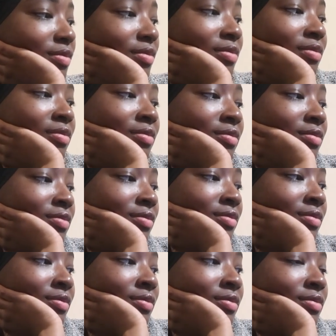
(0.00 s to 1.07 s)
okay,
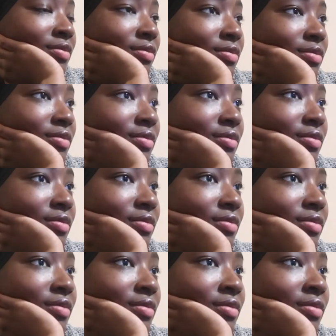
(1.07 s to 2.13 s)
start asking
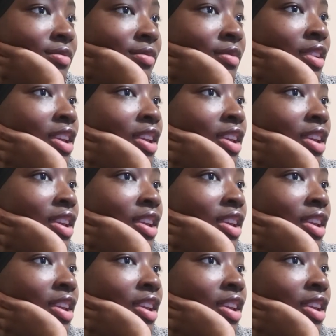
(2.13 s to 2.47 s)
questions, guys.